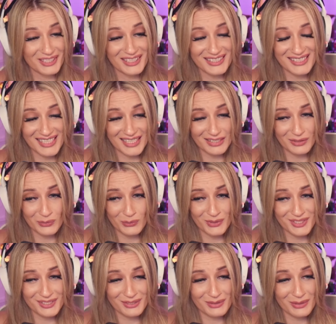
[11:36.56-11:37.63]
We're gonna take the
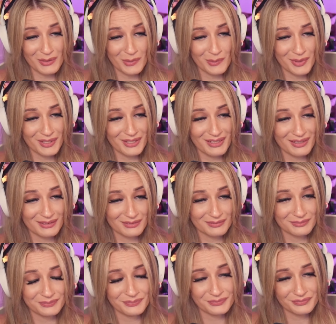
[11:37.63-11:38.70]
risk though, buddy.